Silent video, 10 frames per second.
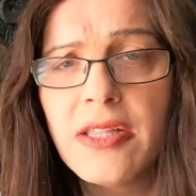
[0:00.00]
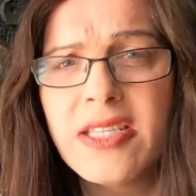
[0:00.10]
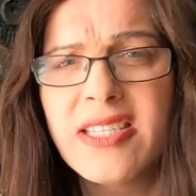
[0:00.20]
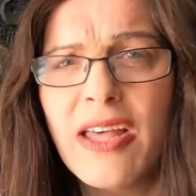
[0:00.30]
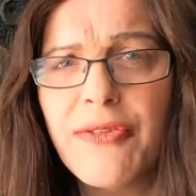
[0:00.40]

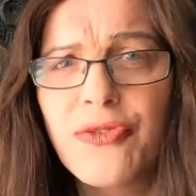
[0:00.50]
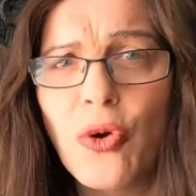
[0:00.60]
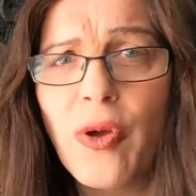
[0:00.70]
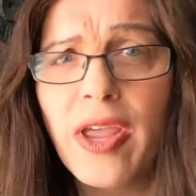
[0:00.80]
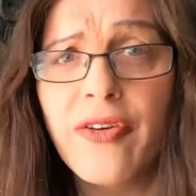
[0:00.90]
The south
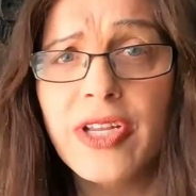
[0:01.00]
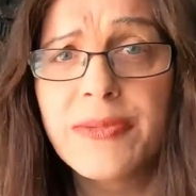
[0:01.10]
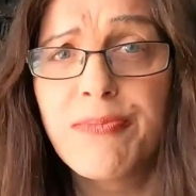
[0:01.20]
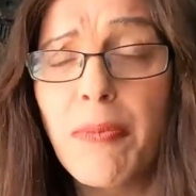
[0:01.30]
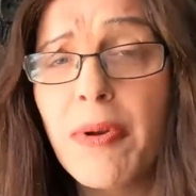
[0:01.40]
door here
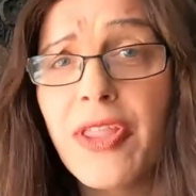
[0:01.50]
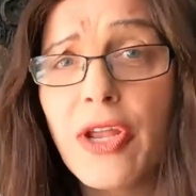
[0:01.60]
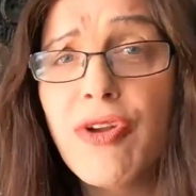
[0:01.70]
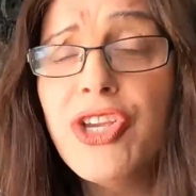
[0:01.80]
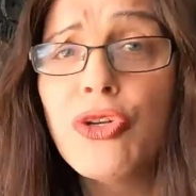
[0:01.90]
is probably
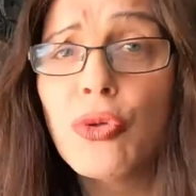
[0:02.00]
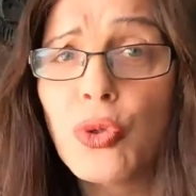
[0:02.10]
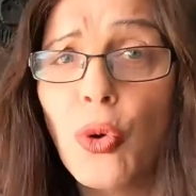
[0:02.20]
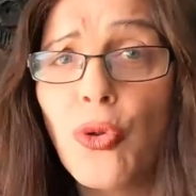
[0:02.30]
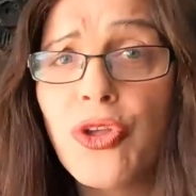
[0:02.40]
the original
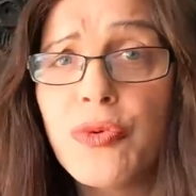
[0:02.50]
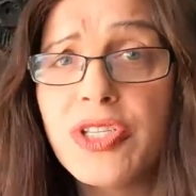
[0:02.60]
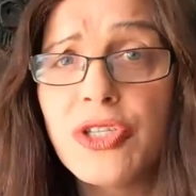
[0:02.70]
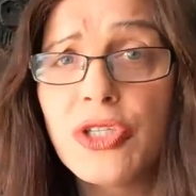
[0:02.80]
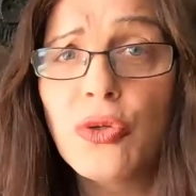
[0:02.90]
door that
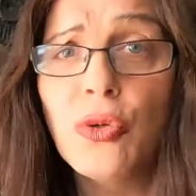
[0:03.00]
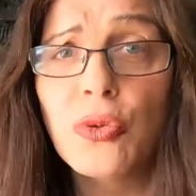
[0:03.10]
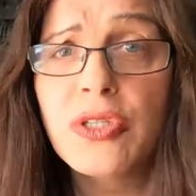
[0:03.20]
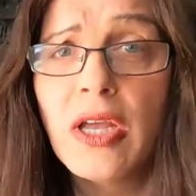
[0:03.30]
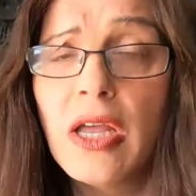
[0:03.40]
was
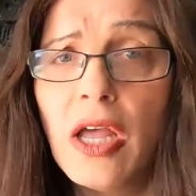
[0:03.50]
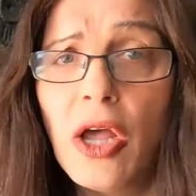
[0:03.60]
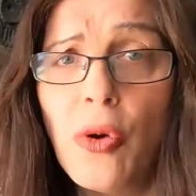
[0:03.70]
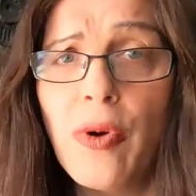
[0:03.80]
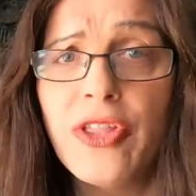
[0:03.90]
installed
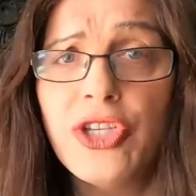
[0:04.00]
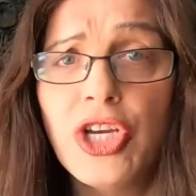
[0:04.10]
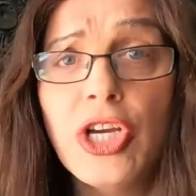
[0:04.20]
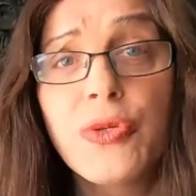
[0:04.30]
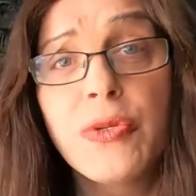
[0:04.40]
when the
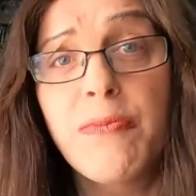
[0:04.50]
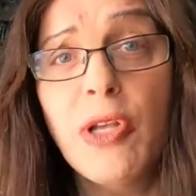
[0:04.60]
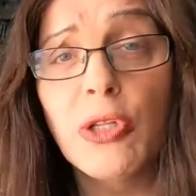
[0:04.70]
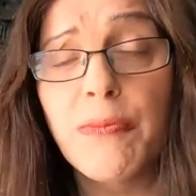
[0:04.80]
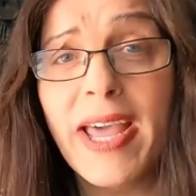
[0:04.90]
church was
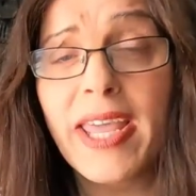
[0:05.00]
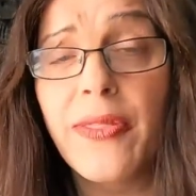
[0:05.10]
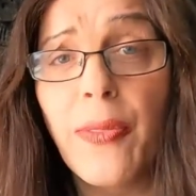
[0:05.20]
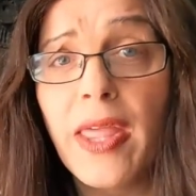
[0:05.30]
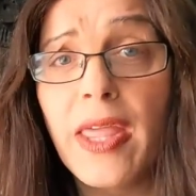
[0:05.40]
built back
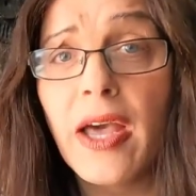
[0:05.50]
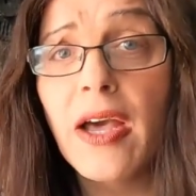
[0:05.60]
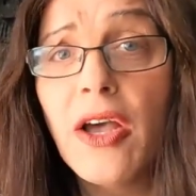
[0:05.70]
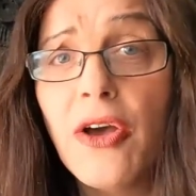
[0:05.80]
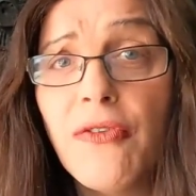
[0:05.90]
in the
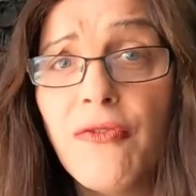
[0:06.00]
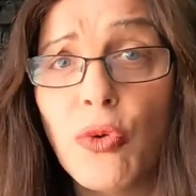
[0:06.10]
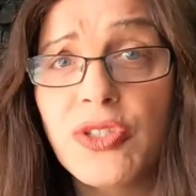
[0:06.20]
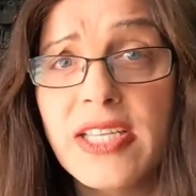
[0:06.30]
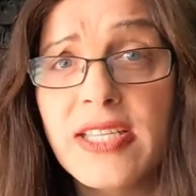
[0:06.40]

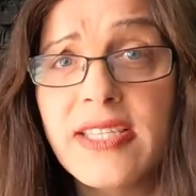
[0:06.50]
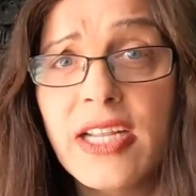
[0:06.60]
14th